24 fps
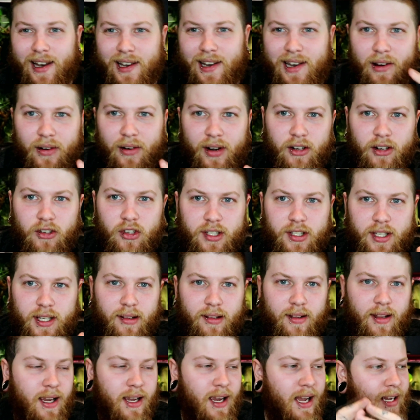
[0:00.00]
Now, an interesting
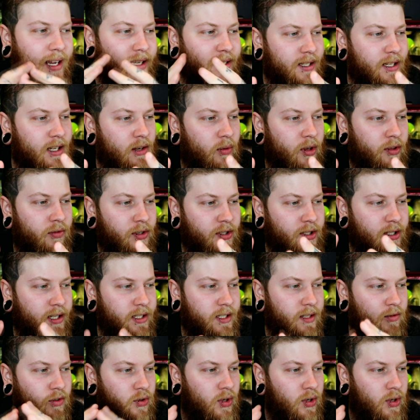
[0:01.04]
thing I see with recessive